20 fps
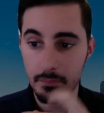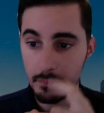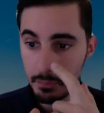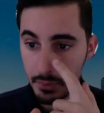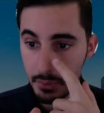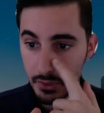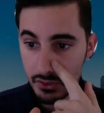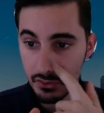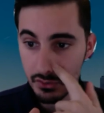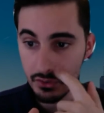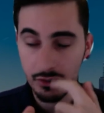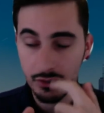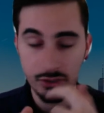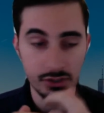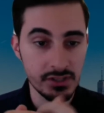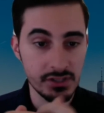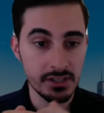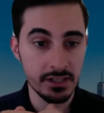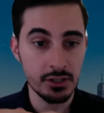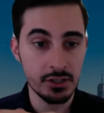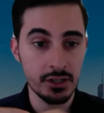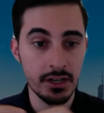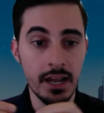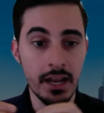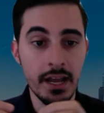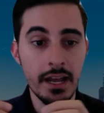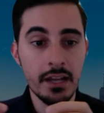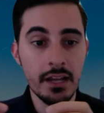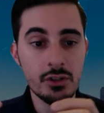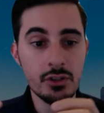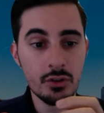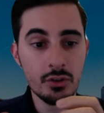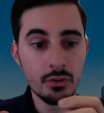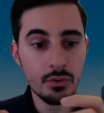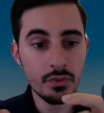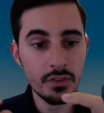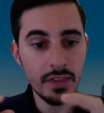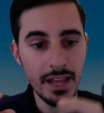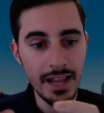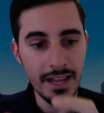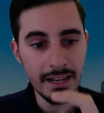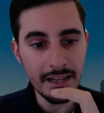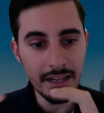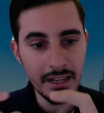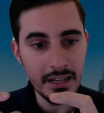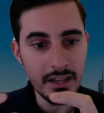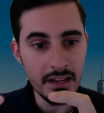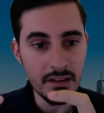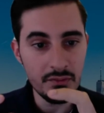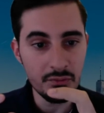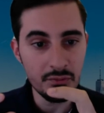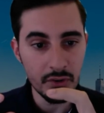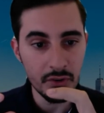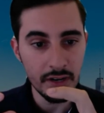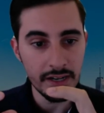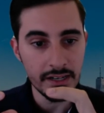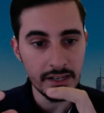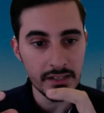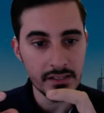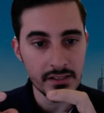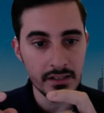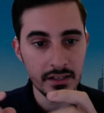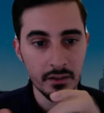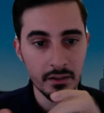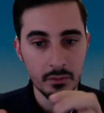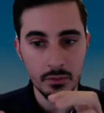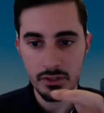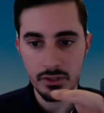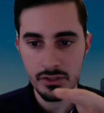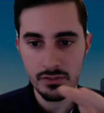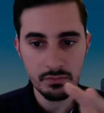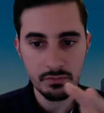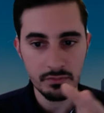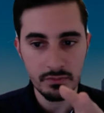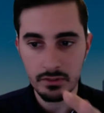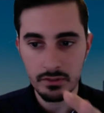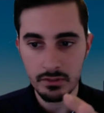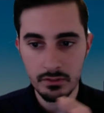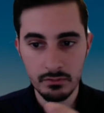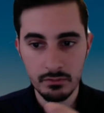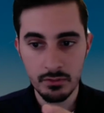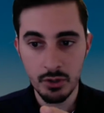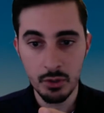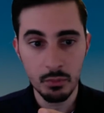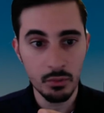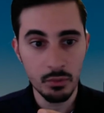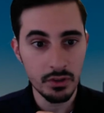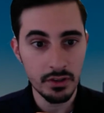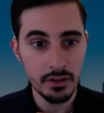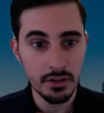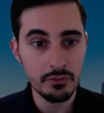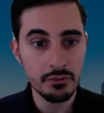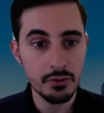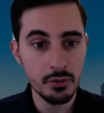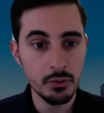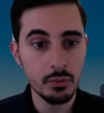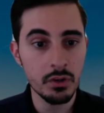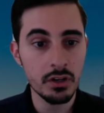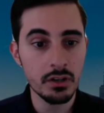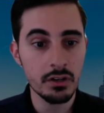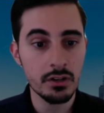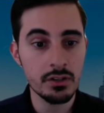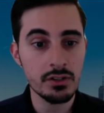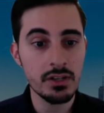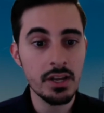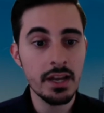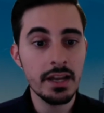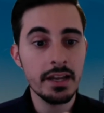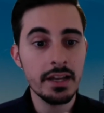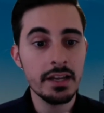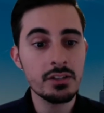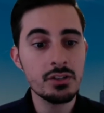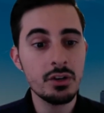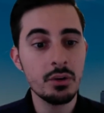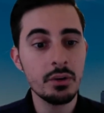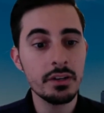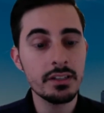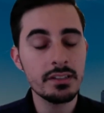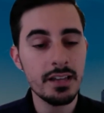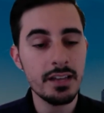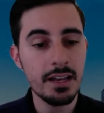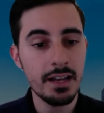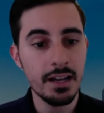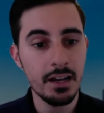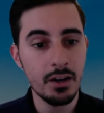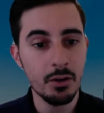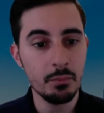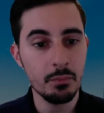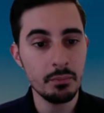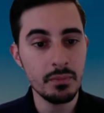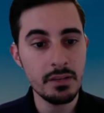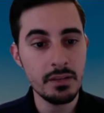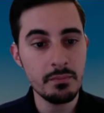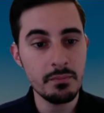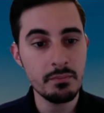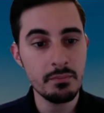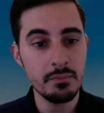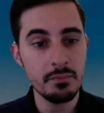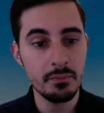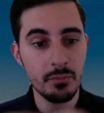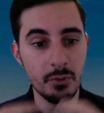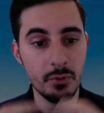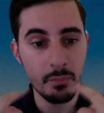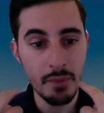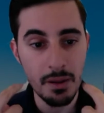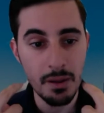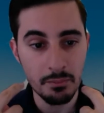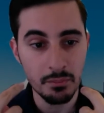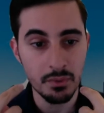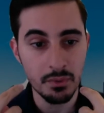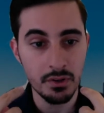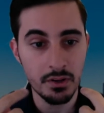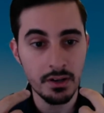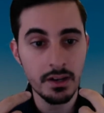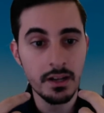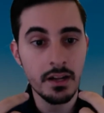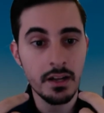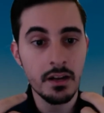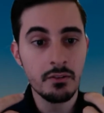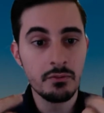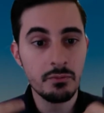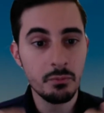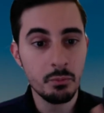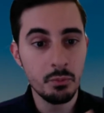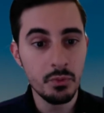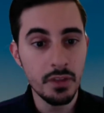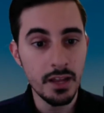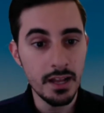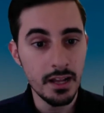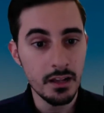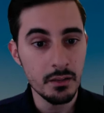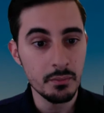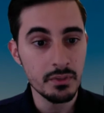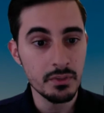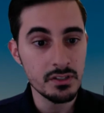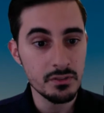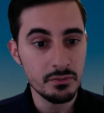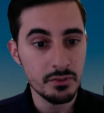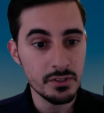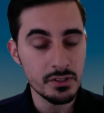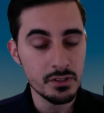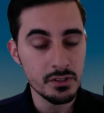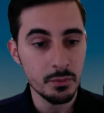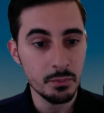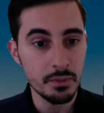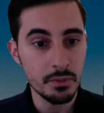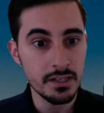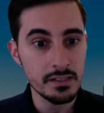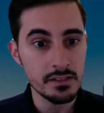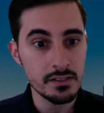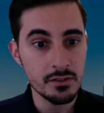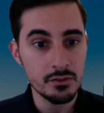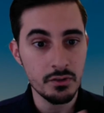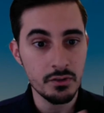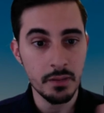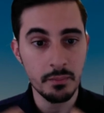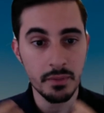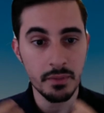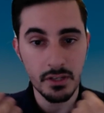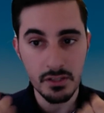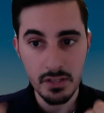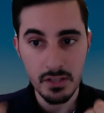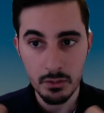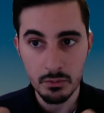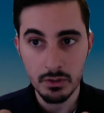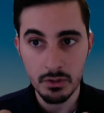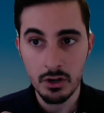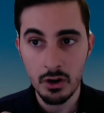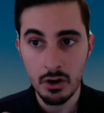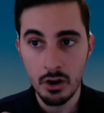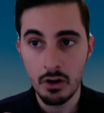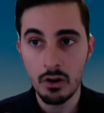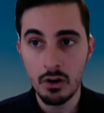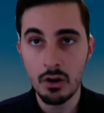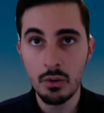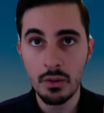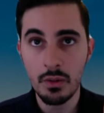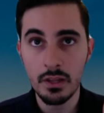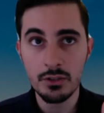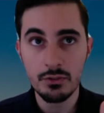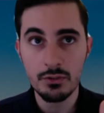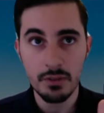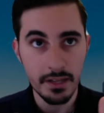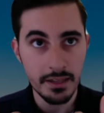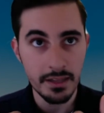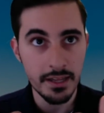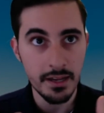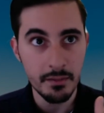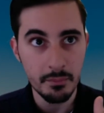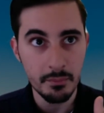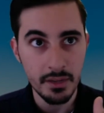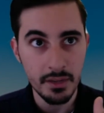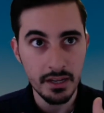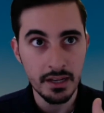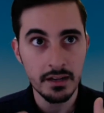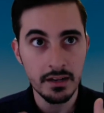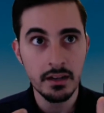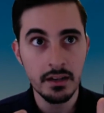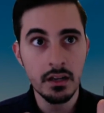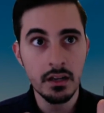personal jurisdiction. And so that key phrase there, which is no more than a few words, is going to help me remember the elements of physical presence, right? Because I'll recall, oh, that's right, that man